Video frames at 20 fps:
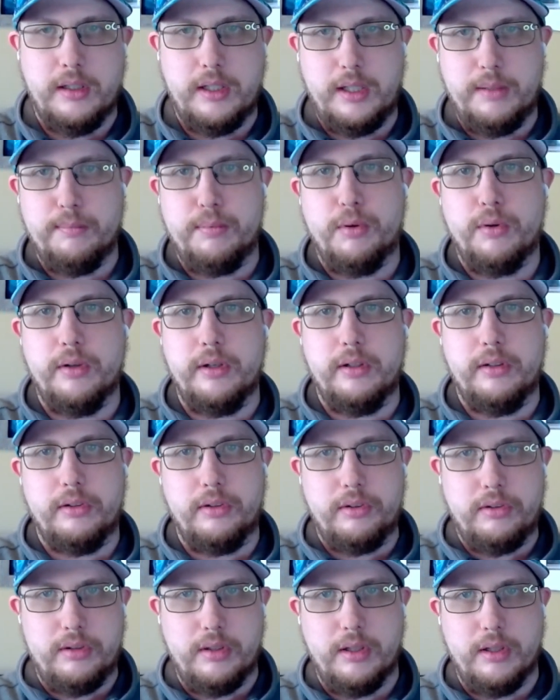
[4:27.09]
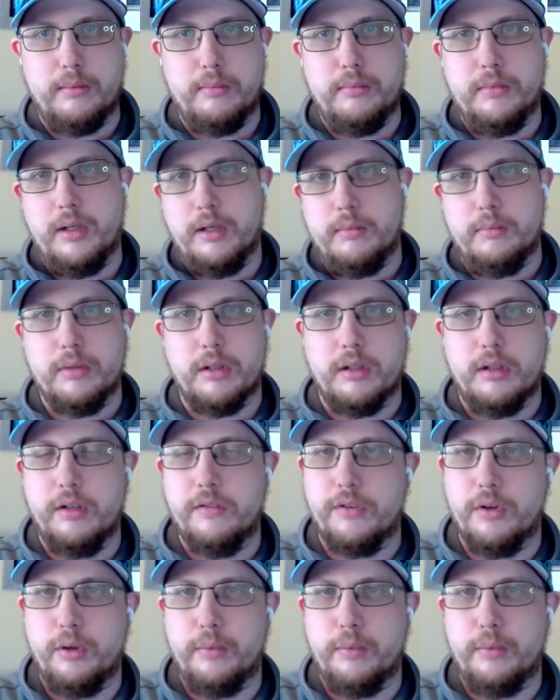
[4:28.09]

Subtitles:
importing some number of